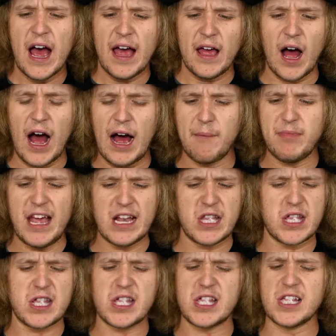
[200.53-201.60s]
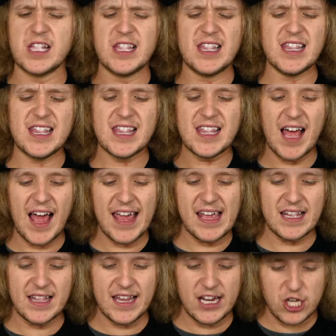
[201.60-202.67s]
that's
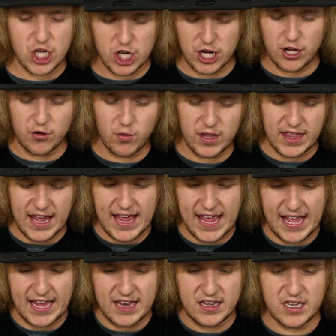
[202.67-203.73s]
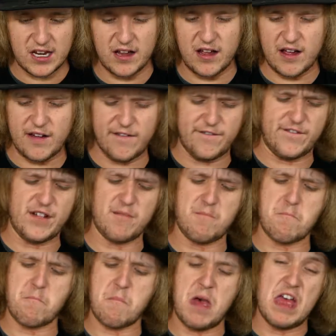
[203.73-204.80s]
slightly chilled with a hint of
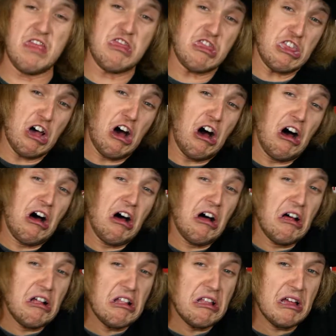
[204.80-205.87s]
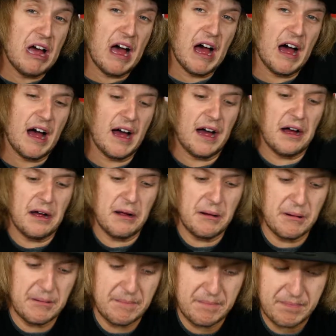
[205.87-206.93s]
menthol.
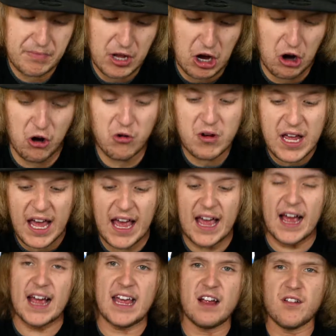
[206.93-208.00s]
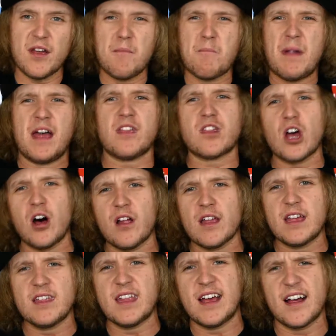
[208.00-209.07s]
Okay, I hear the menthol
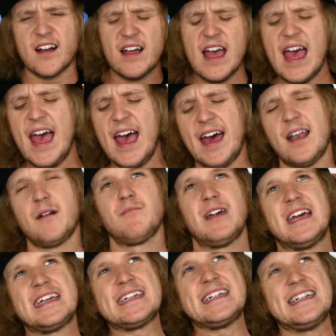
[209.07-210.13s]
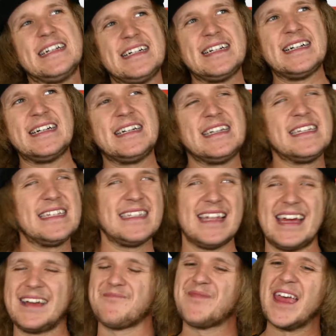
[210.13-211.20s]
in there, and I'm like,
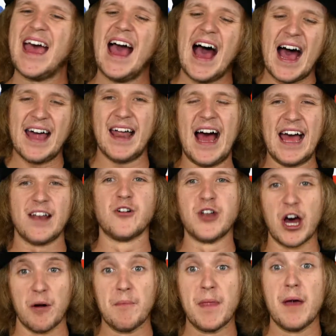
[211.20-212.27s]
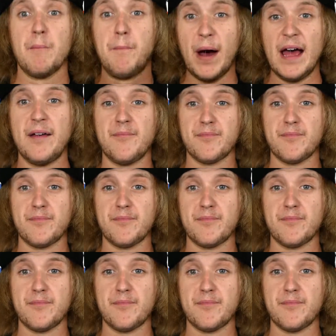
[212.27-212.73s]
I don't know. But